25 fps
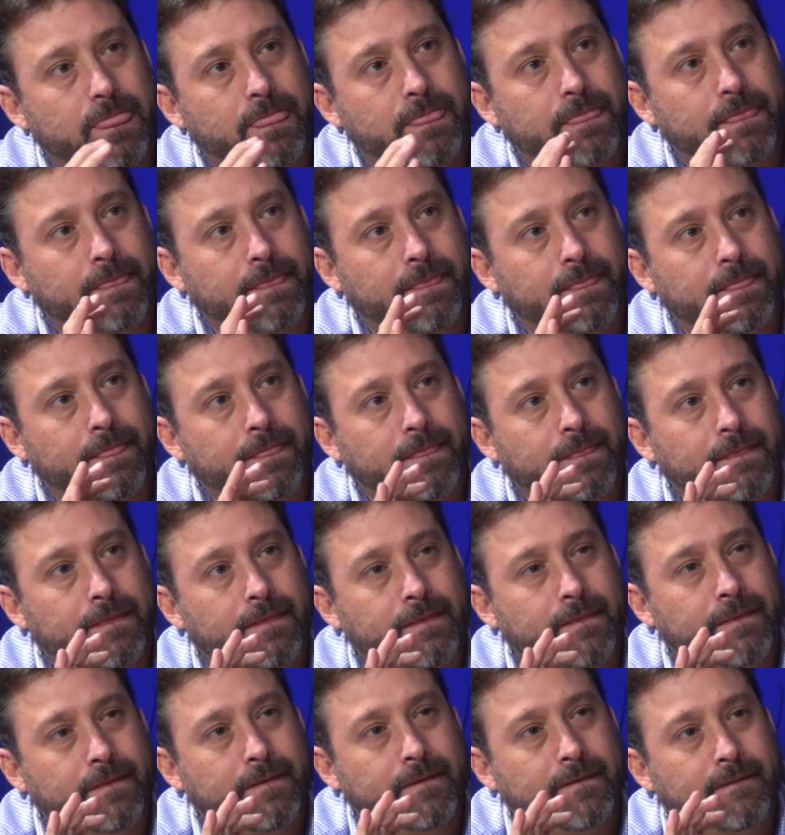in uh,
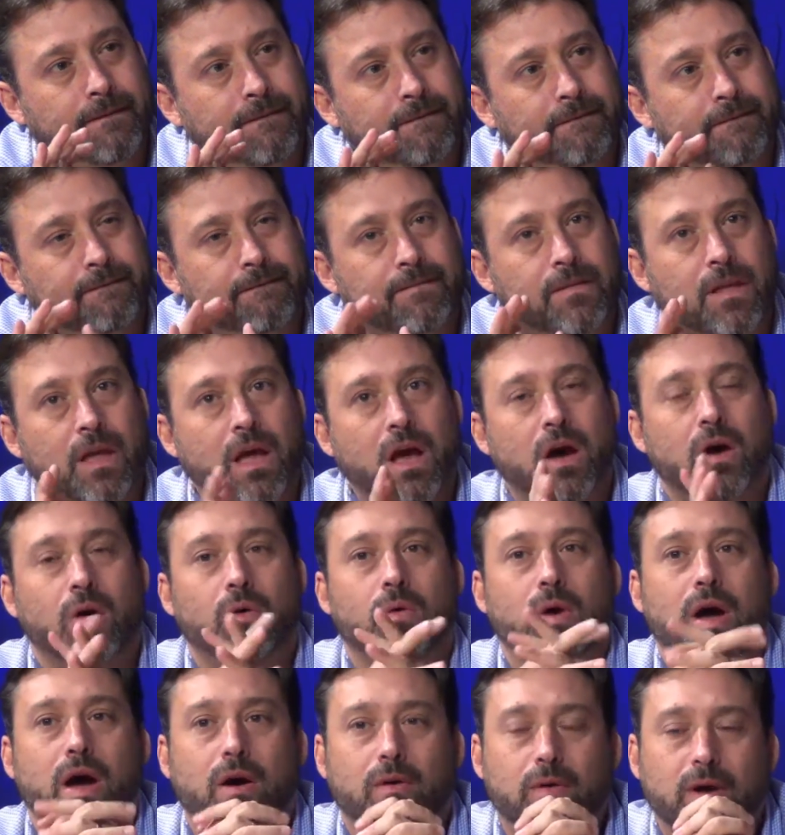Utrecht?
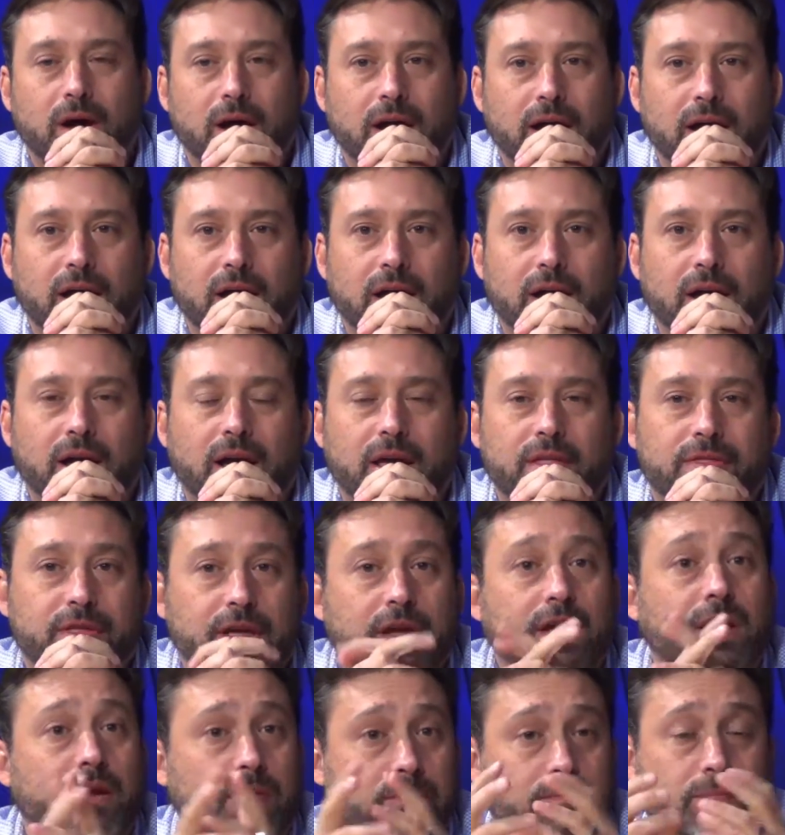Well, uh, I
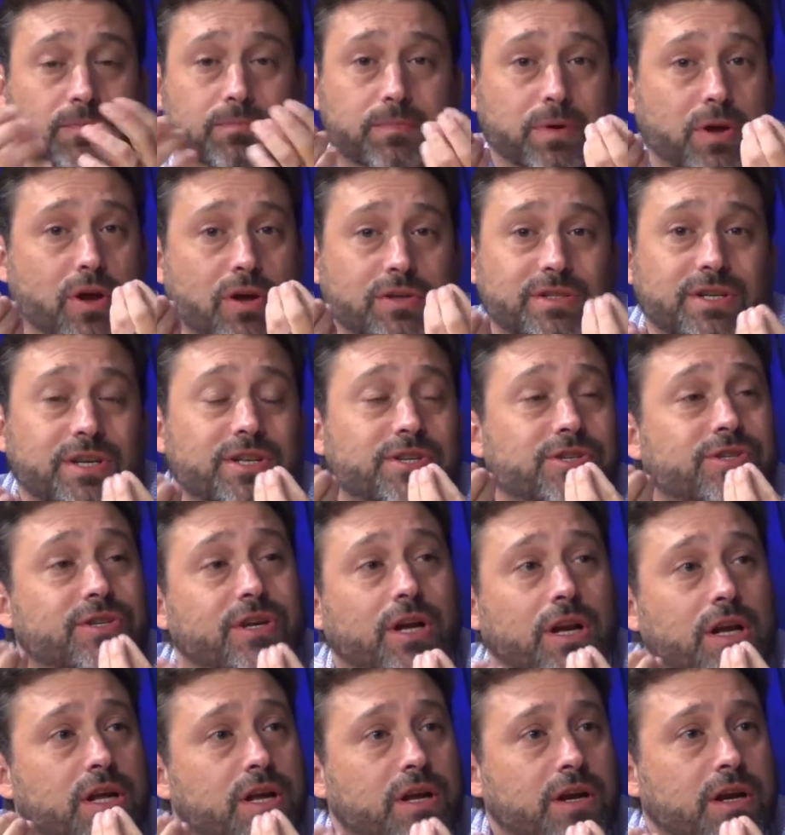think it, because it's
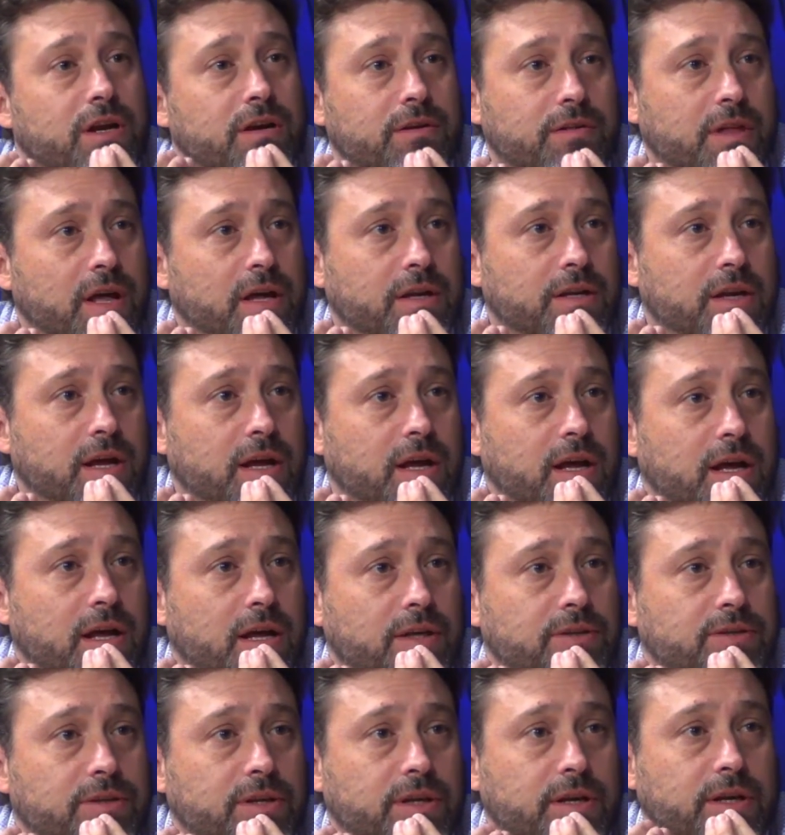clear that
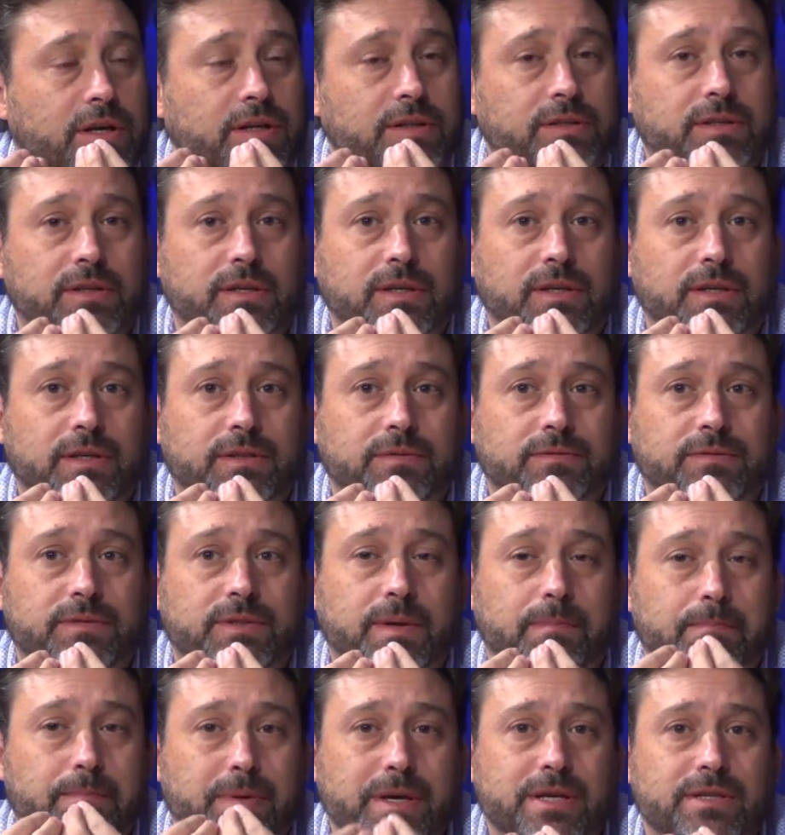uh, the, the,
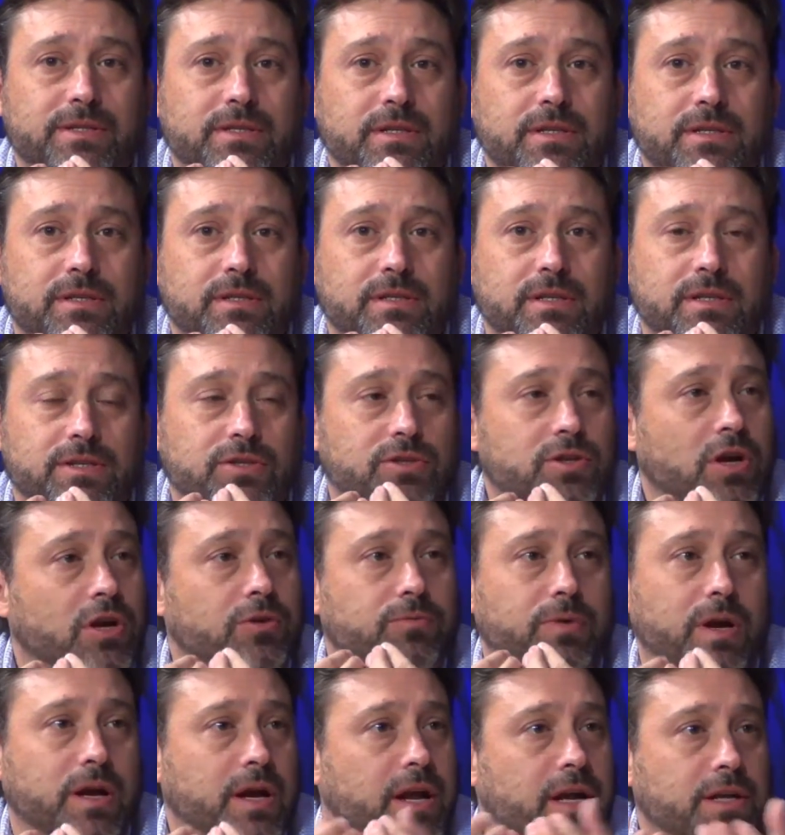the business is
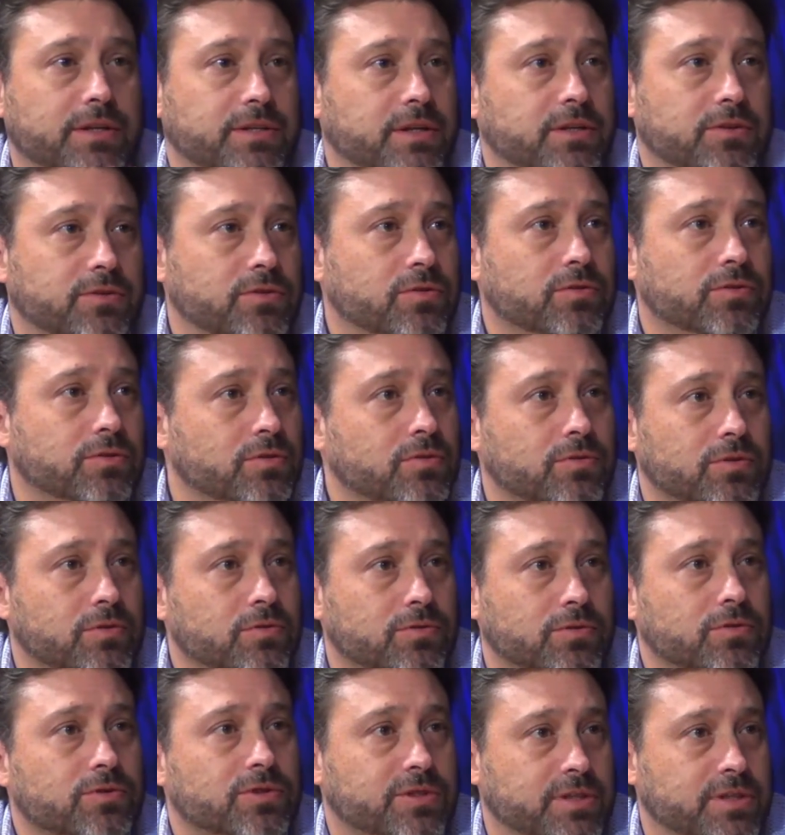not related to, to